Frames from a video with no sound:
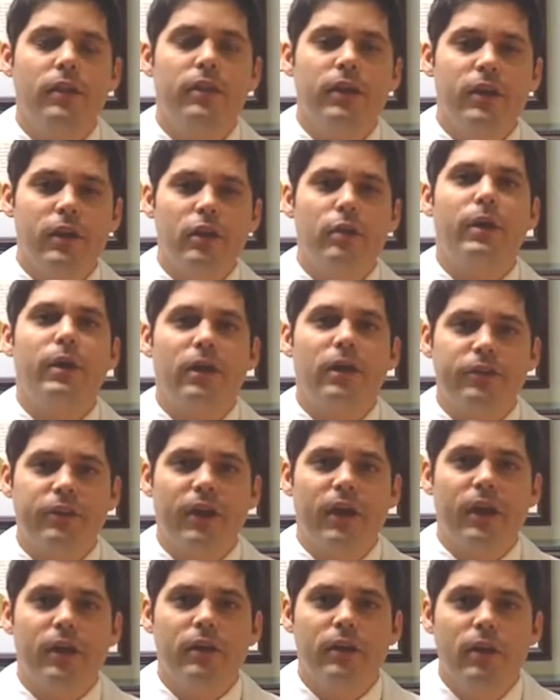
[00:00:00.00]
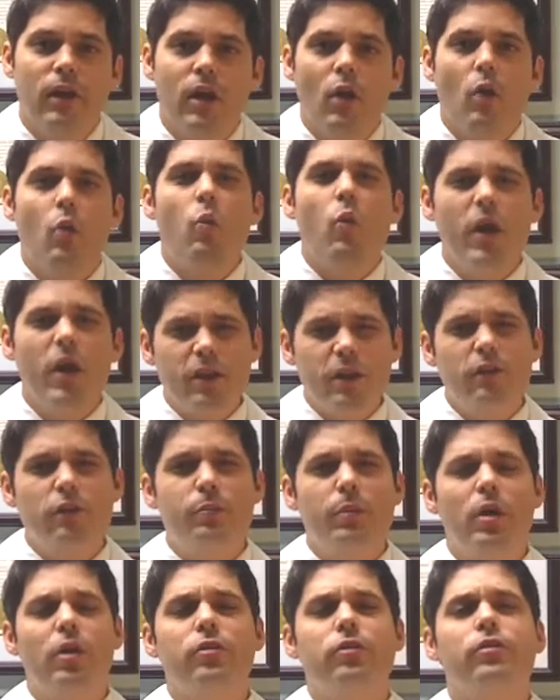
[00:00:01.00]
Think about that. 1
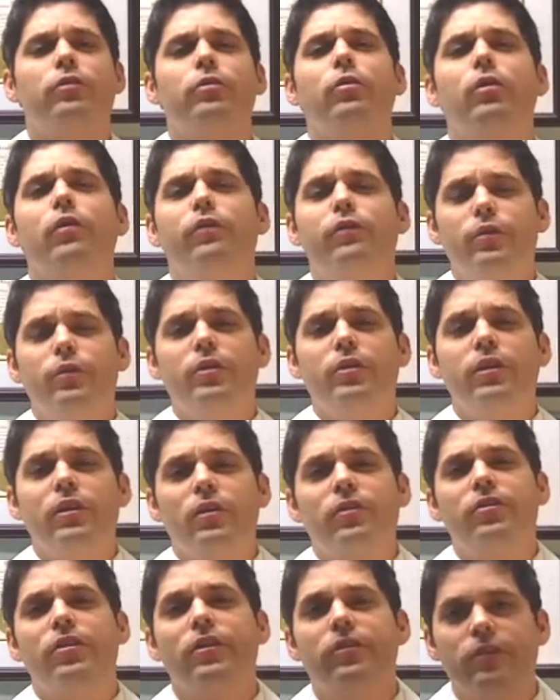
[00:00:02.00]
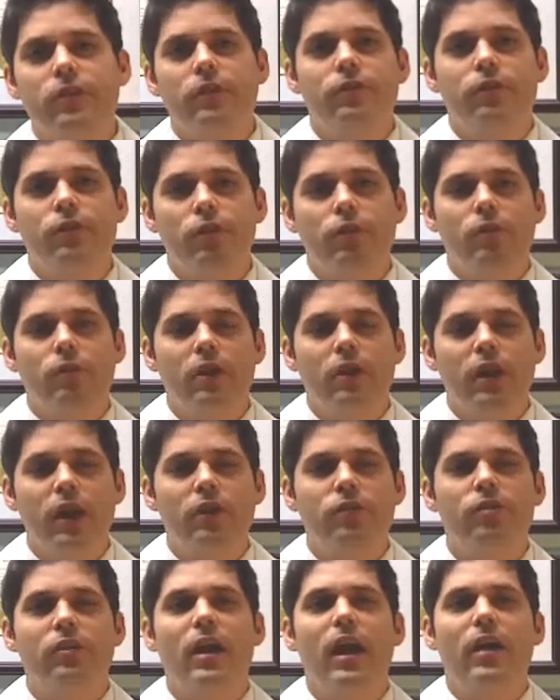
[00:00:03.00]
exposure to a food that you're sensitive to can
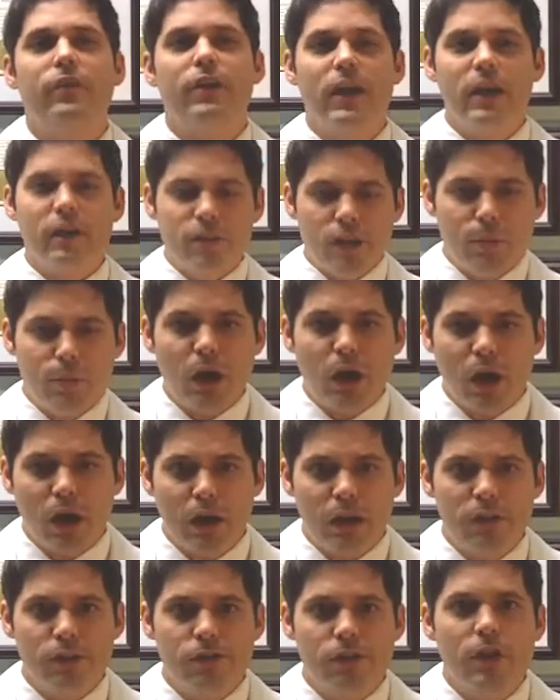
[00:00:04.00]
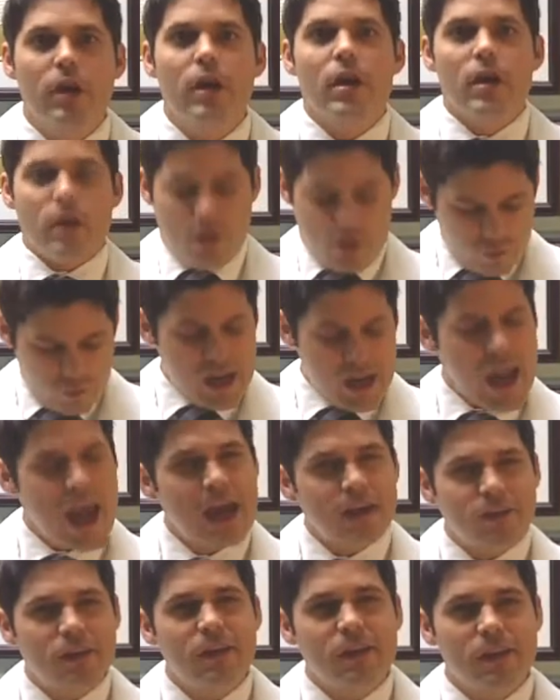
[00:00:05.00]
actually have antibodies
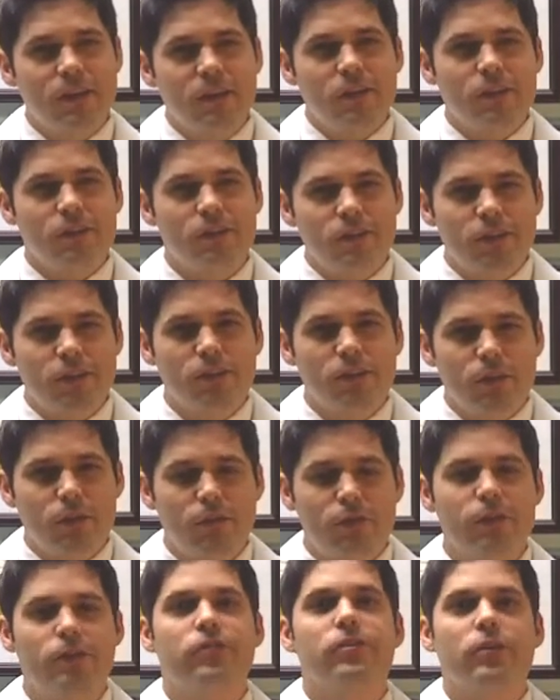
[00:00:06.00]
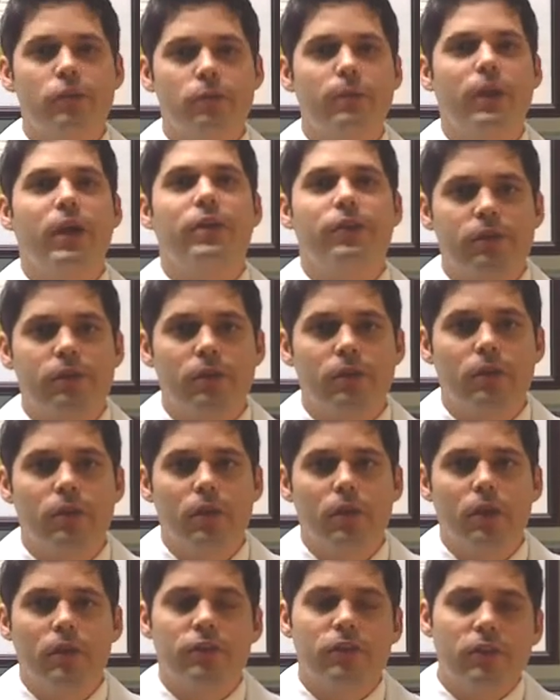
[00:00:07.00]
reacting in your system for 6 months.
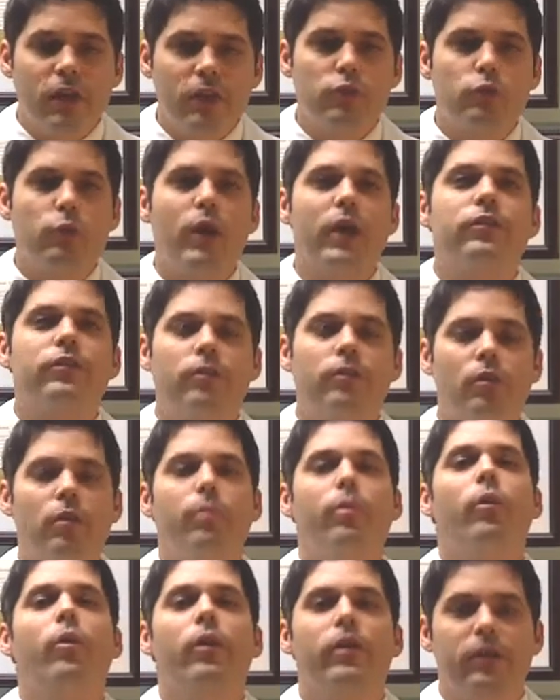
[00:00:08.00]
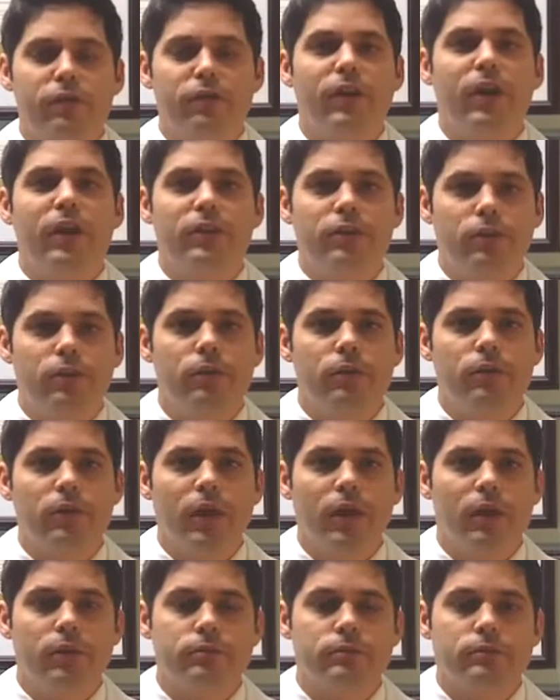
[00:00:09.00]
So that's why it's so important to fine-tune
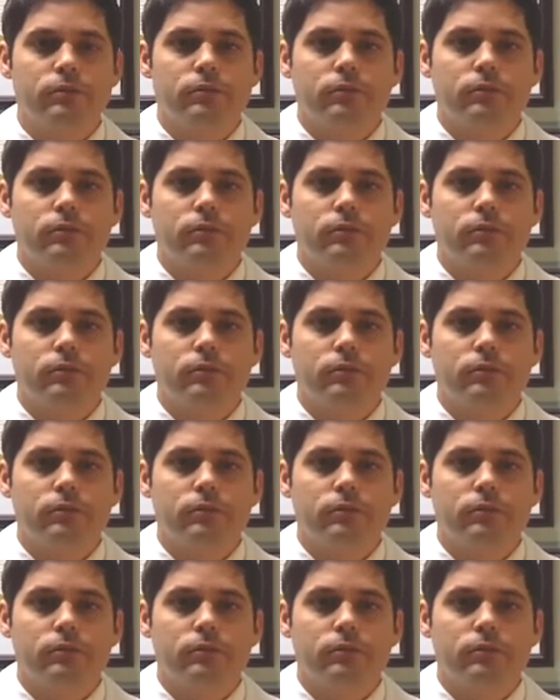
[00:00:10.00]
that.